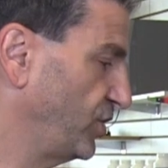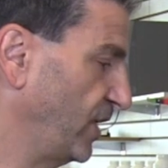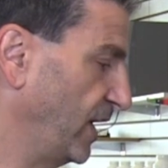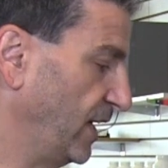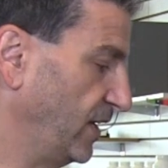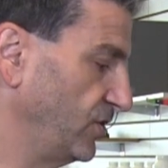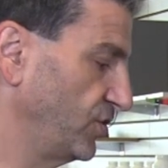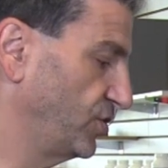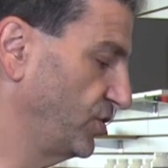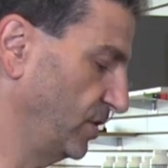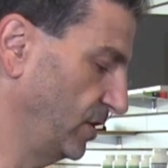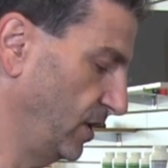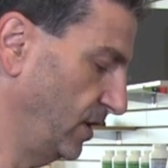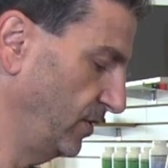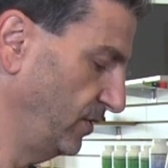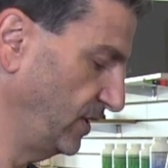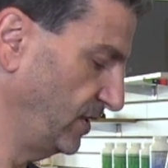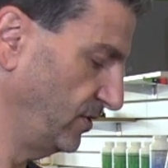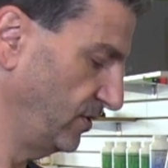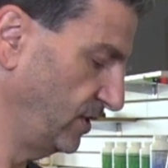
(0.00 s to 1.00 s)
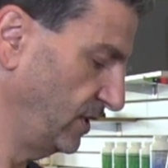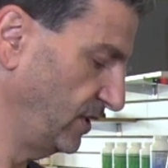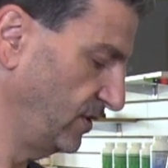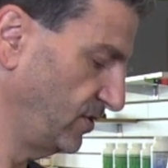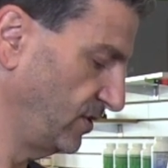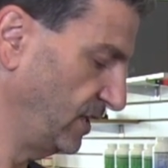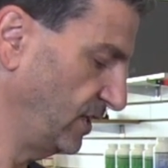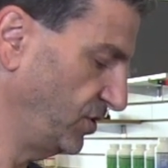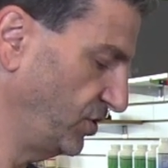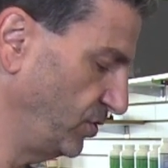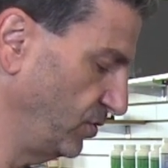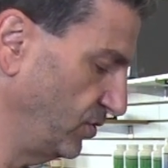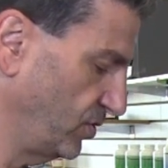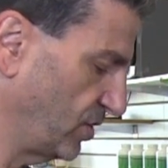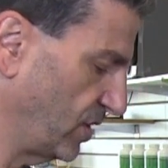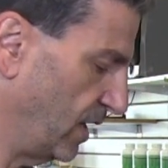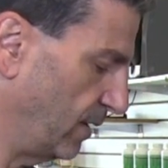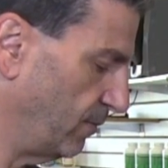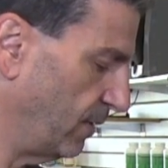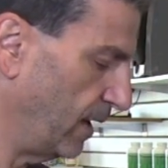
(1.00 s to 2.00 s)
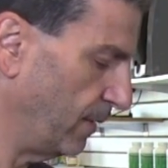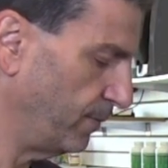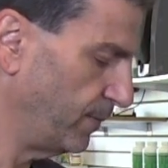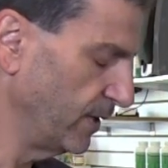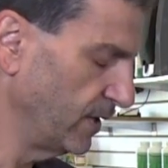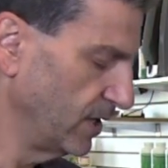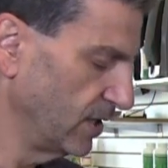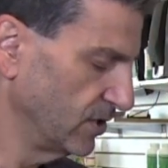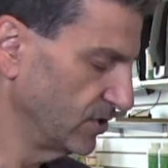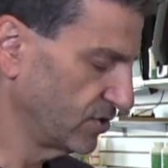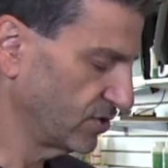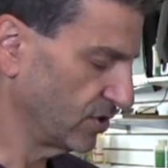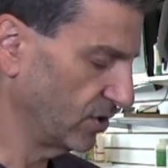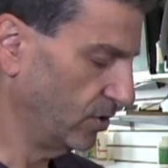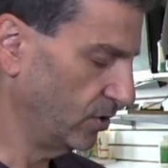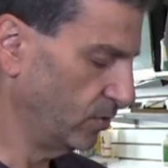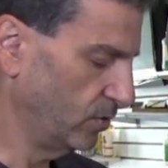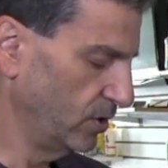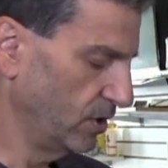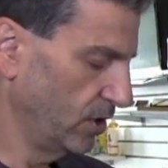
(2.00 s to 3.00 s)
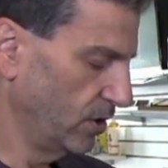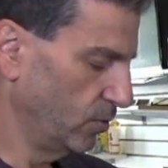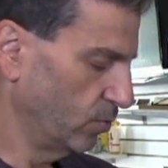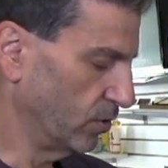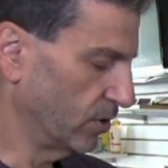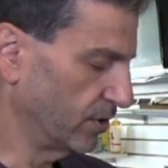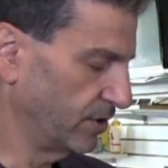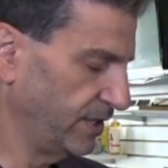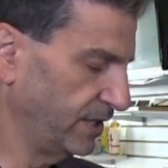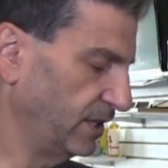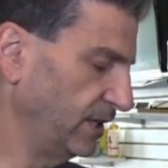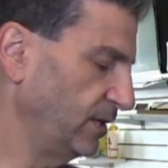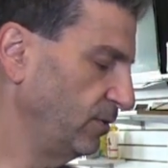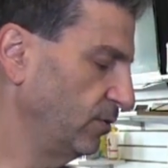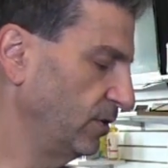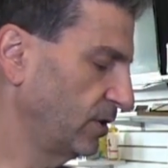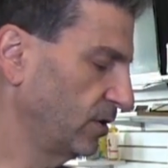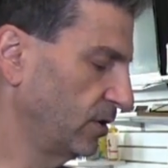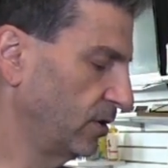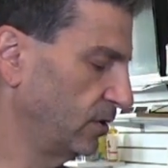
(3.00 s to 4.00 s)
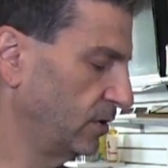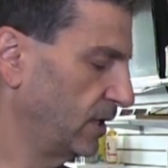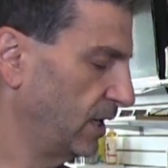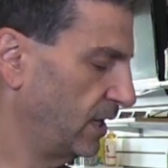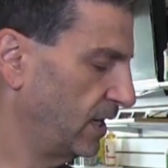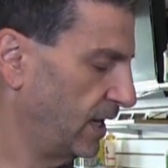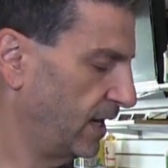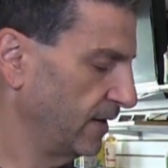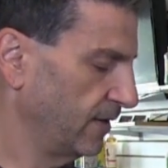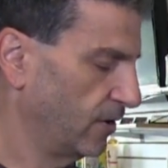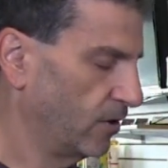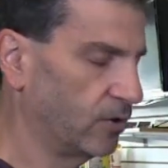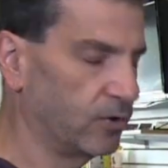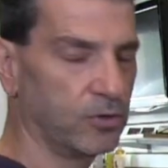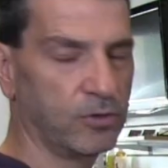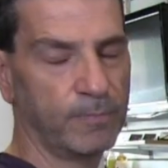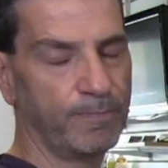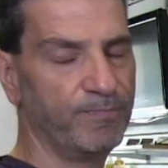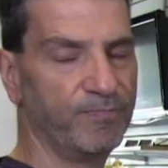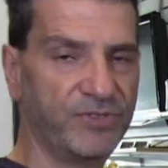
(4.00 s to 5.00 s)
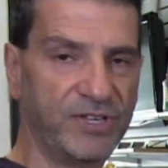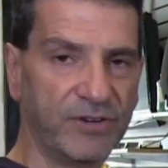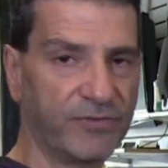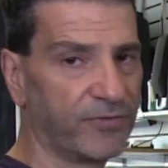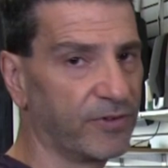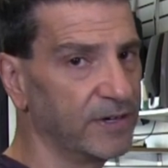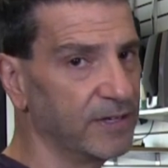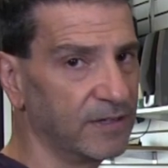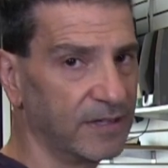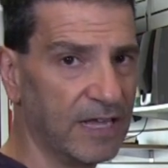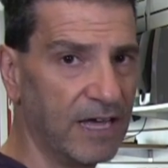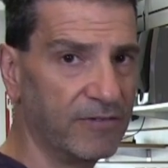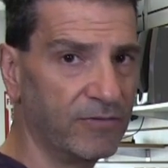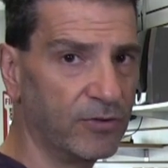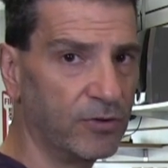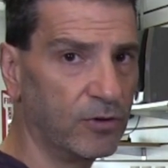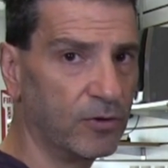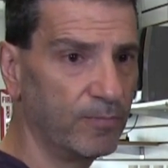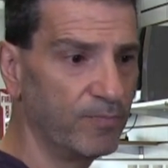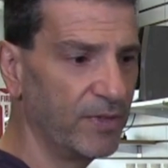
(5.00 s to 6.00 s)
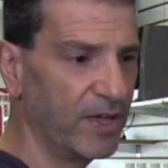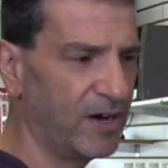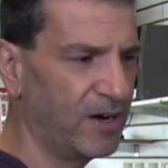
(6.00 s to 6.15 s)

change. Uh, the, these issues come up, so we're dealing with Lola on a whole different level.